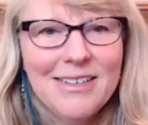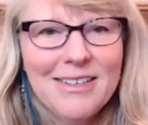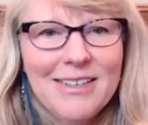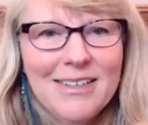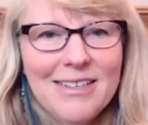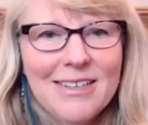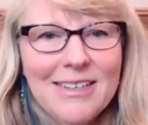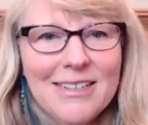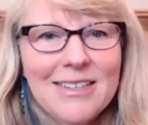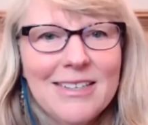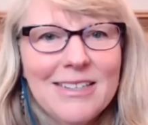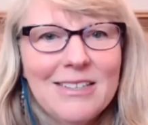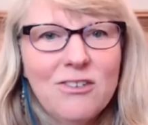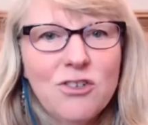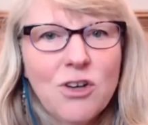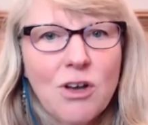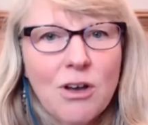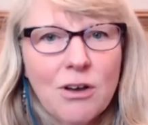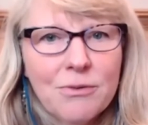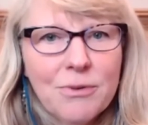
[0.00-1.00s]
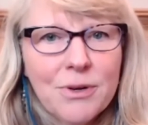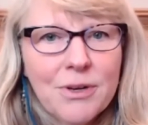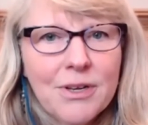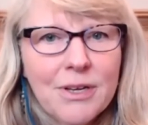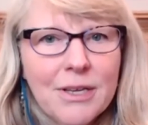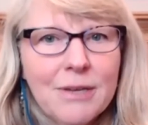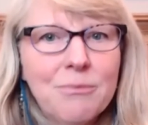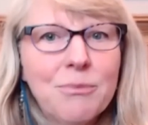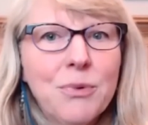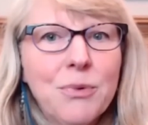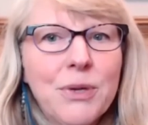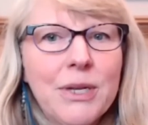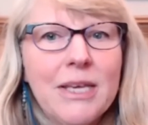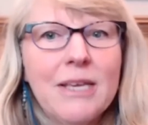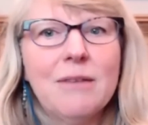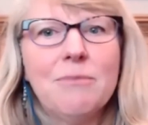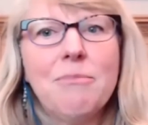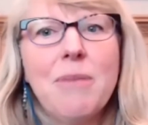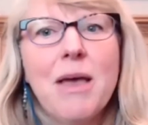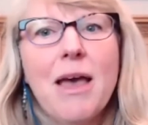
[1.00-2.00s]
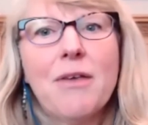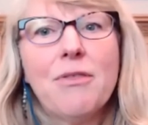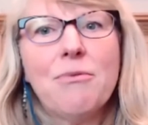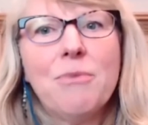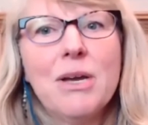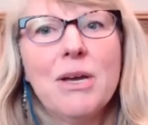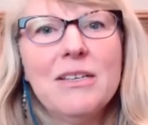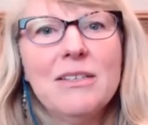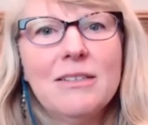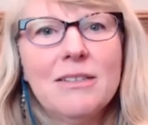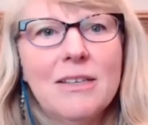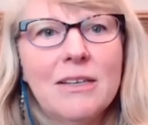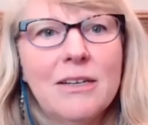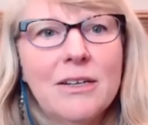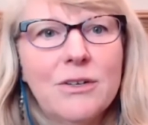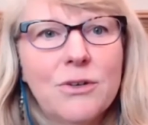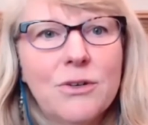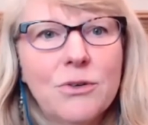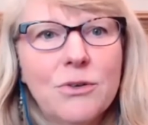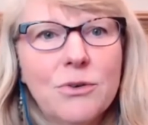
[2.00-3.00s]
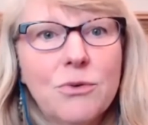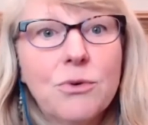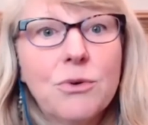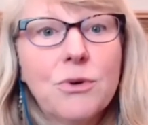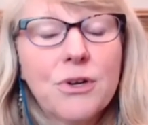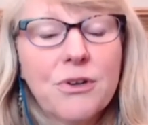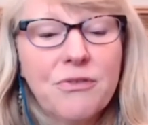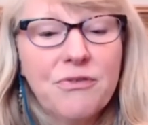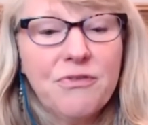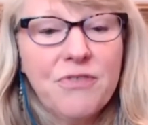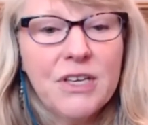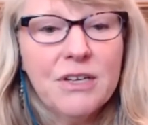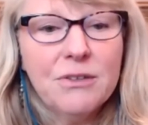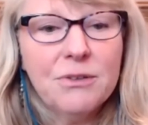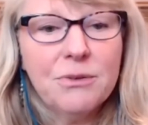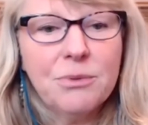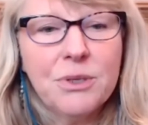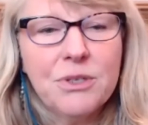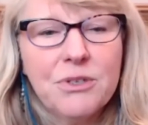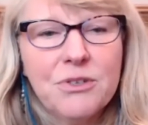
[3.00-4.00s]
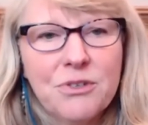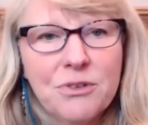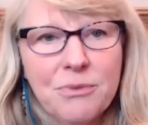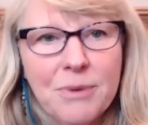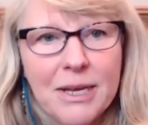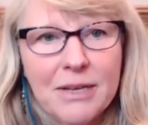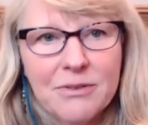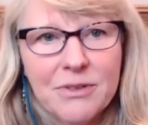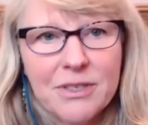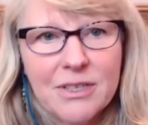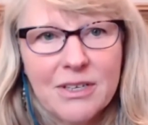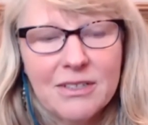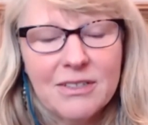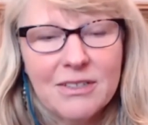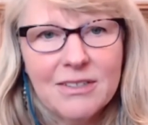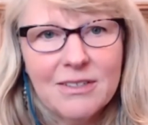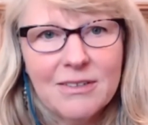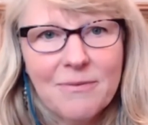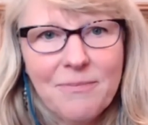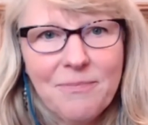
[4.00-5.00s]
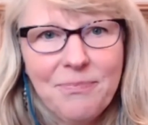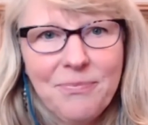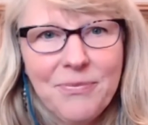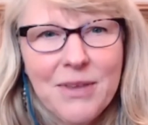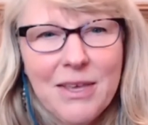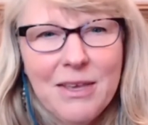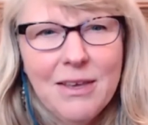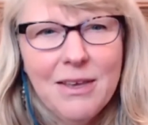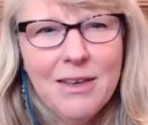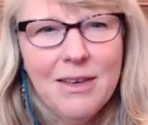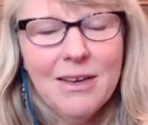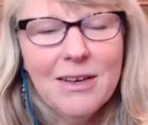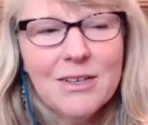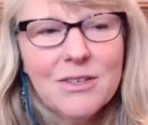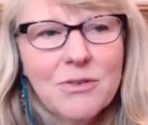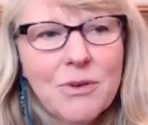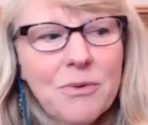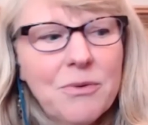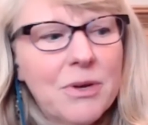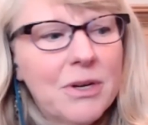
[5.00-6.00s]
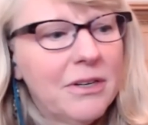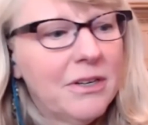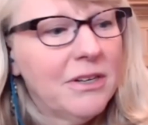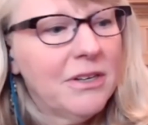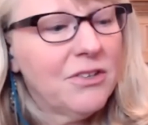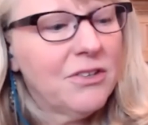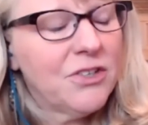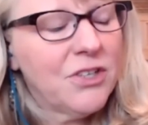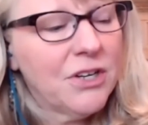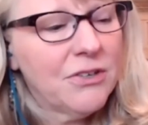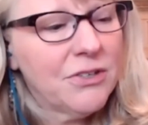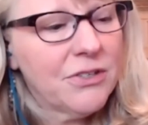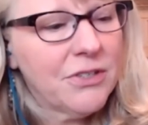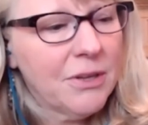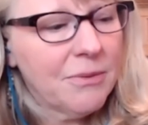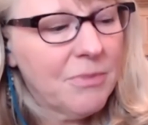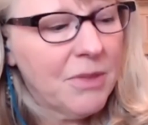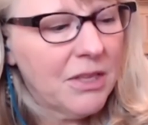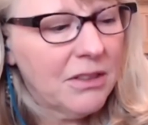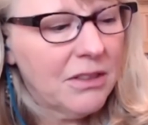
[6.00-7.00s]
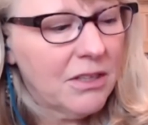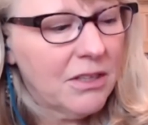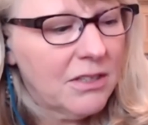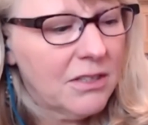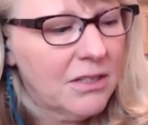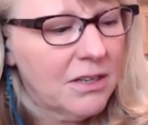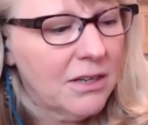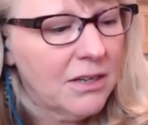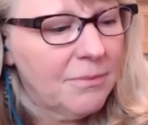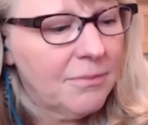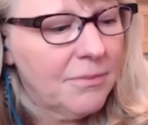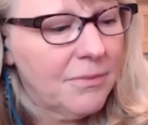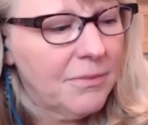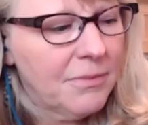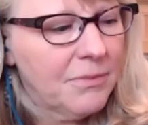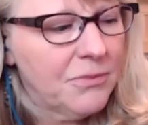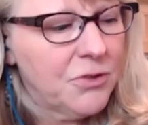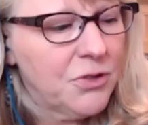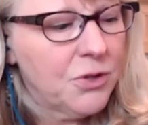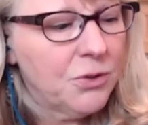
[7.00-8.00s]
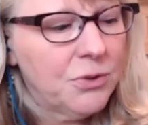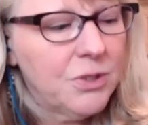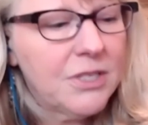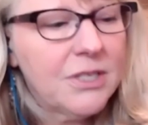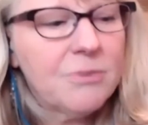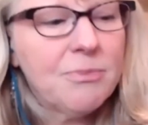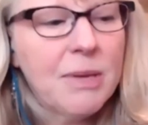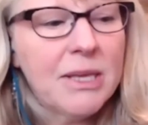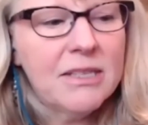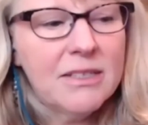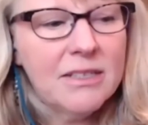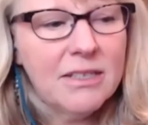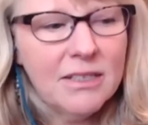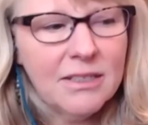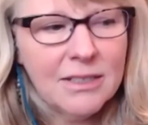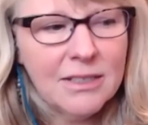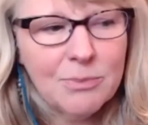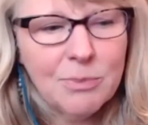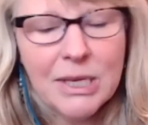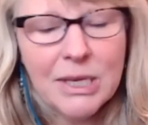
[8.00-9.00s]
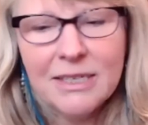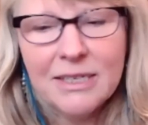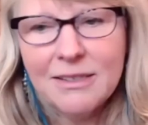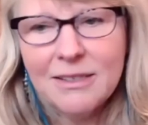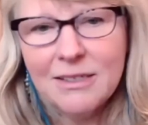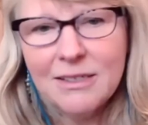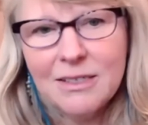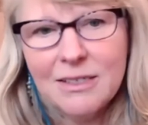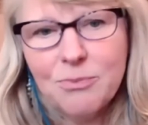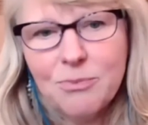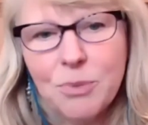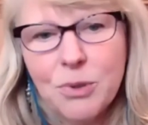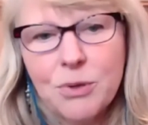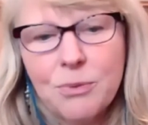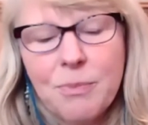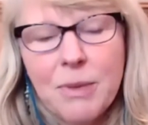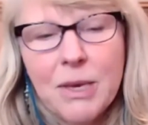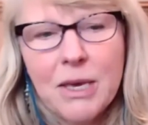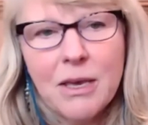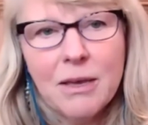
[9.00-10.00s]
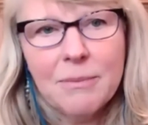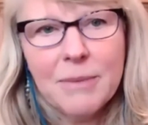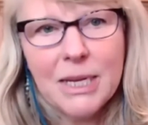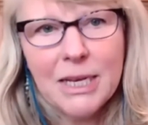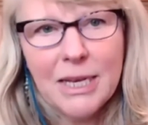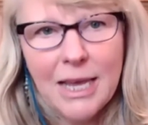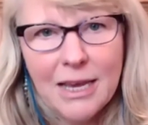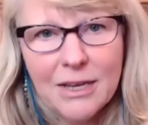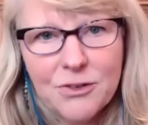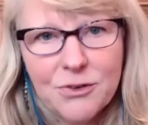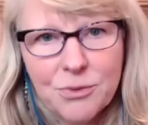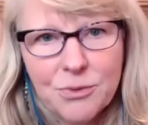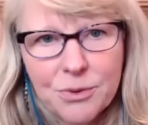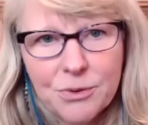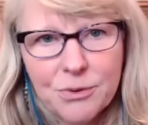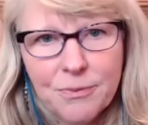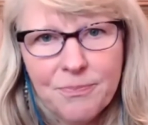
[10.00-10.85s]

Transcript: It's in chakra and meridian pathways and in our auric field, which surrounds us. So I wanted to share something that Joe Dispenza explains in his book, Becoming Natural.